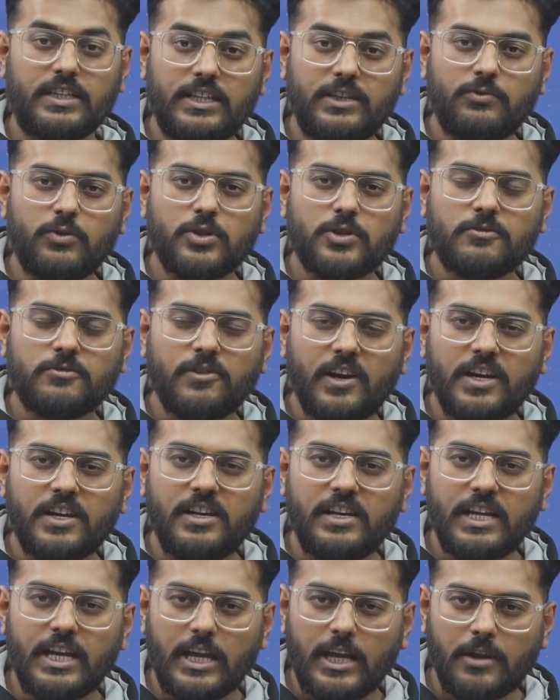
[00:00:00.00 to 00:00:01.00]
He was
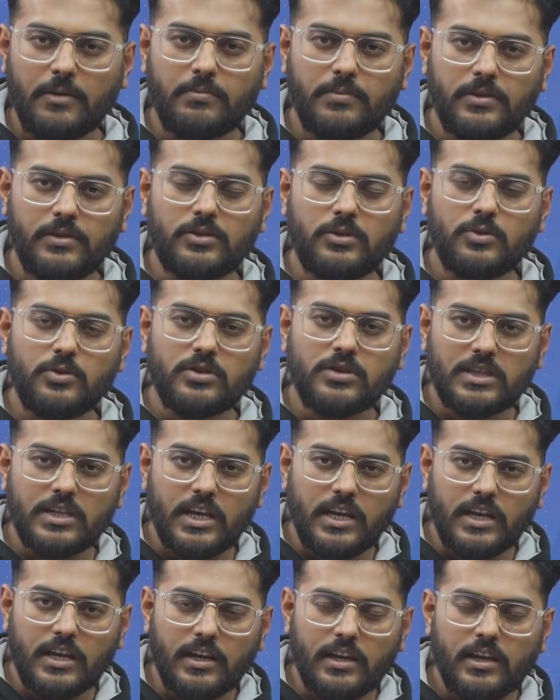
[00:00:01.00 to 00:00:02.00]
finally able to
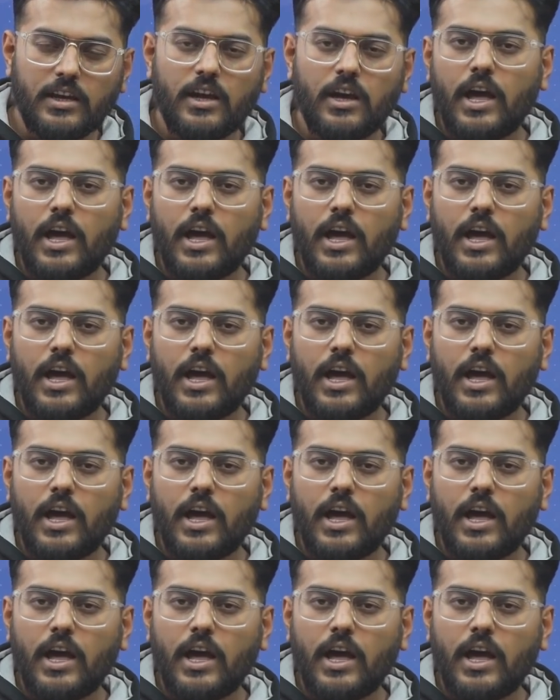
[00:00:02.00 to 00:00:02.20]
say